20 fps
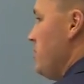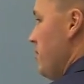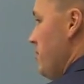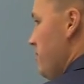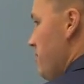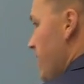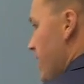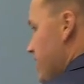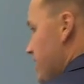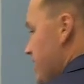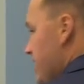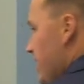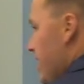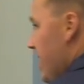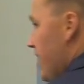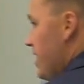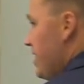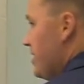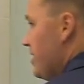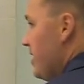to
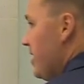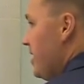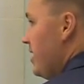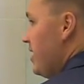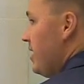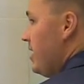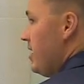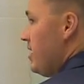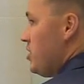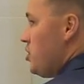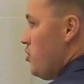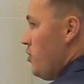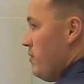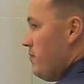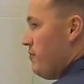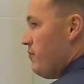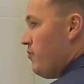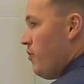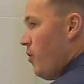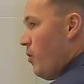investigate, to
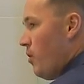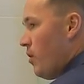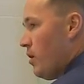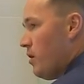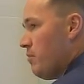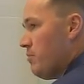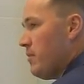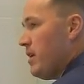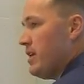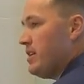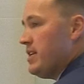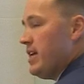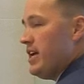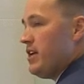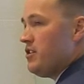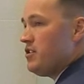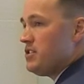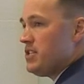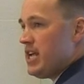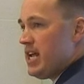inform, and to
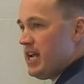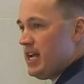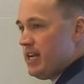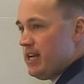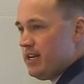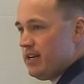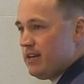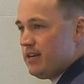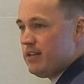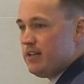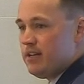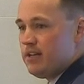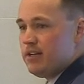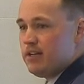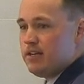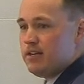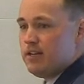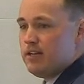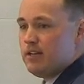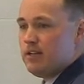entertain,
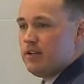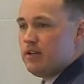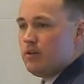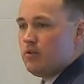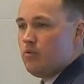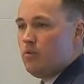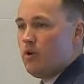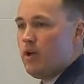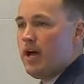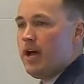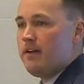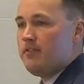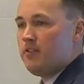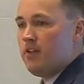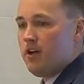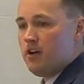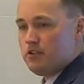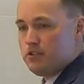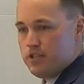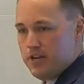will have
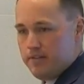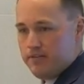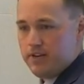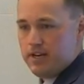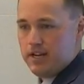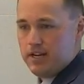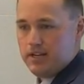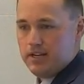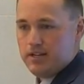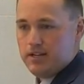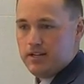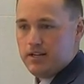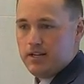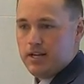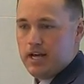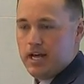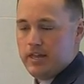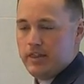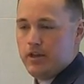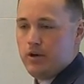longevity.
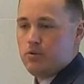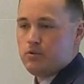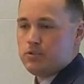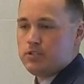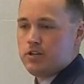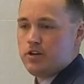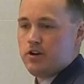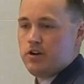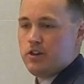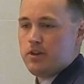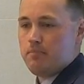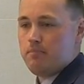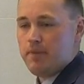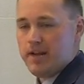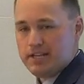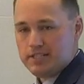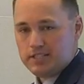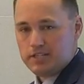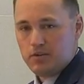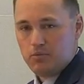And those that are the
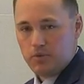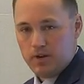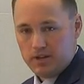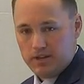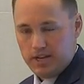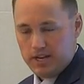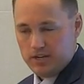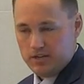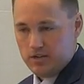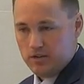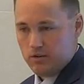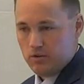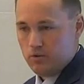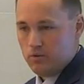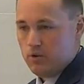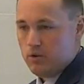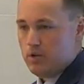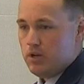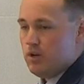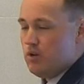best at what they
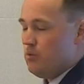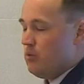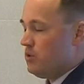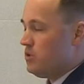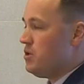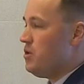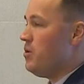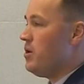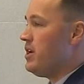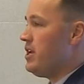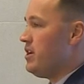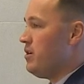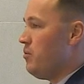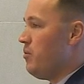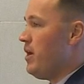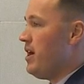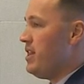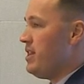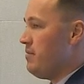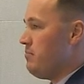do will do it in a
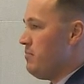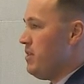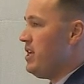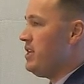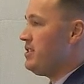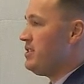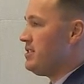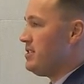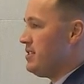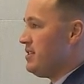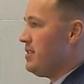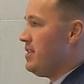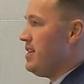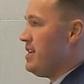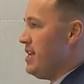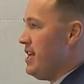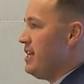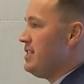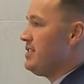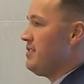way that meets the
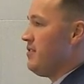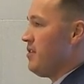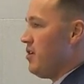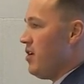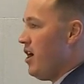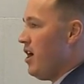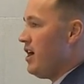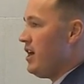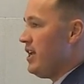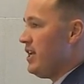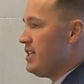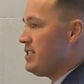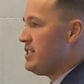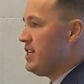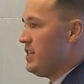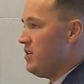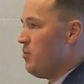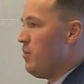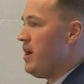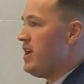needs of their audience
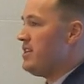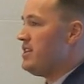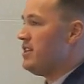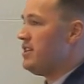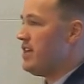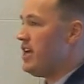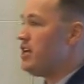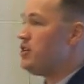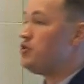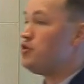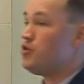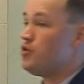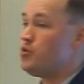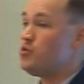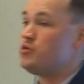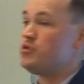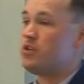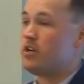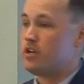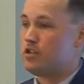in the way that they
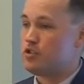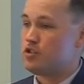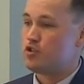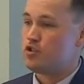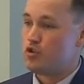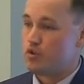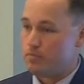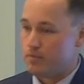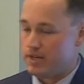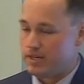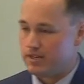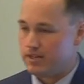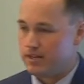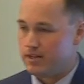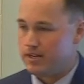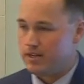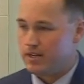choose to consume it.